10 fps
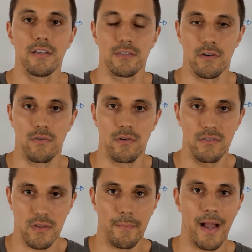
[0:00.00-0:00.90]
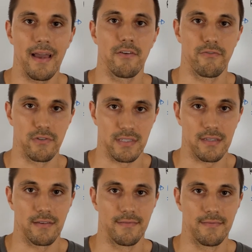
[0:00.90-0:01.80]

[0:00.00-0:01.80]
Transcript: so some kind of risk.